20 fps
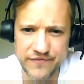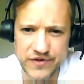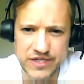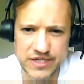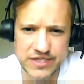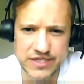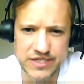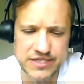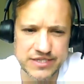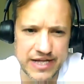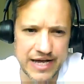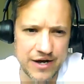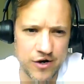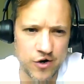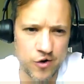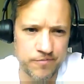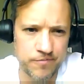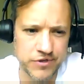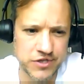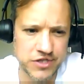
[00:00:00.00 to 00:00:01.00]
given us
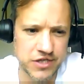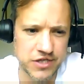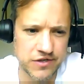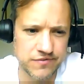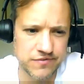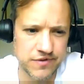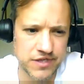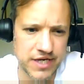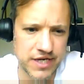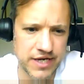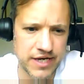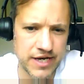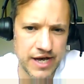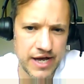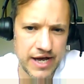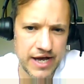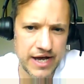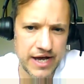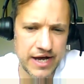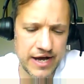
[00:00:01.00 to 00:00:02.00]
that opportunity.
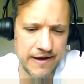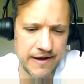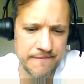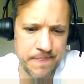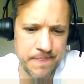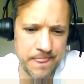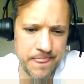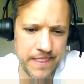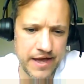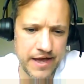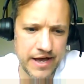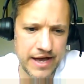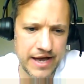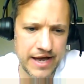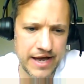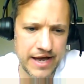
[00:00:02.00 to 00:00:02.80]
And